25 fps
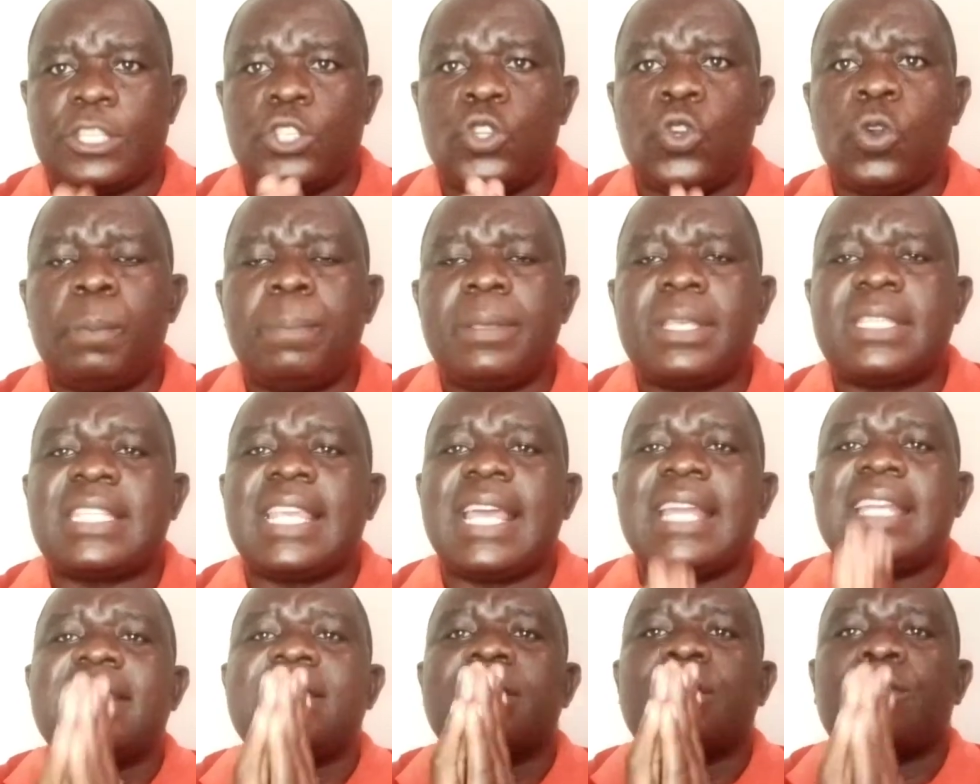UBZ
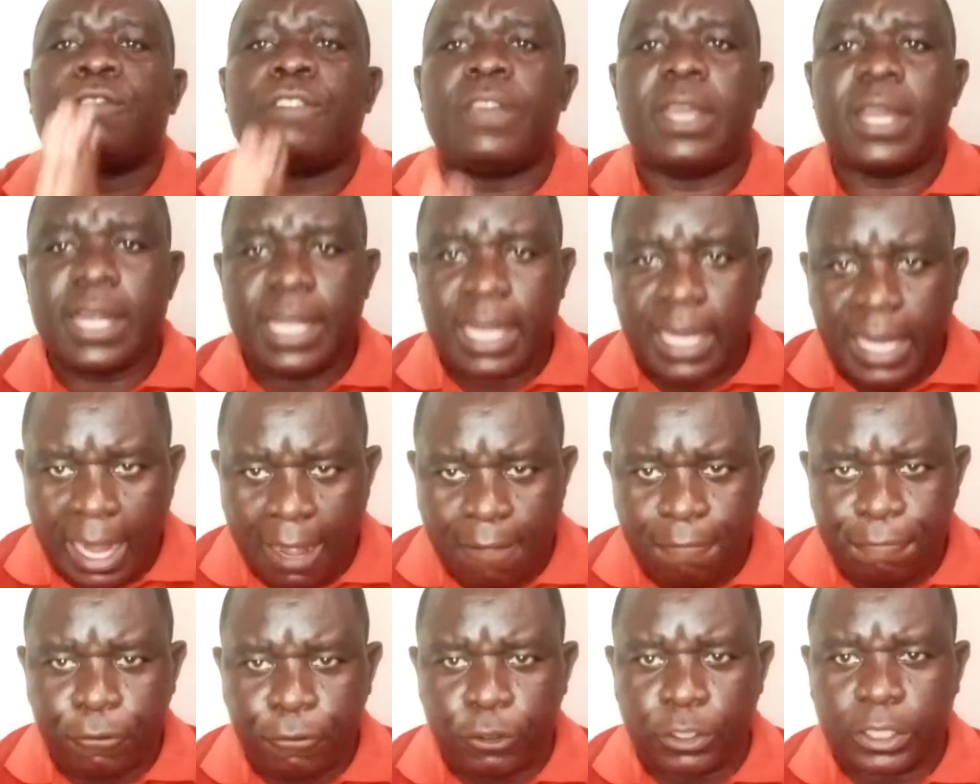is very
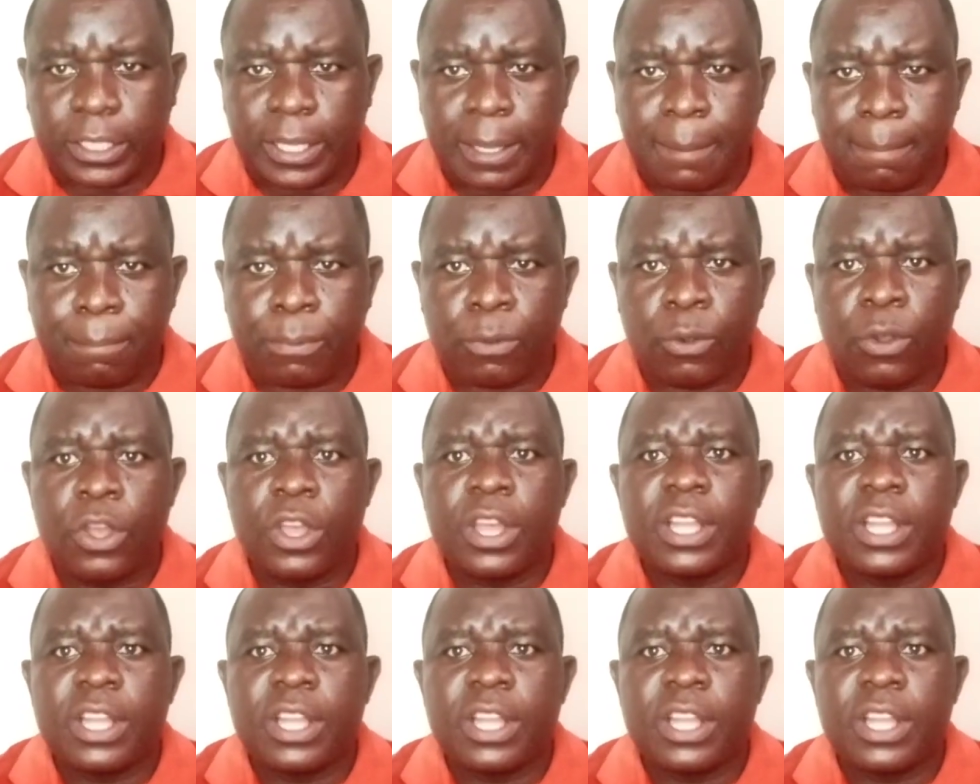comfortable.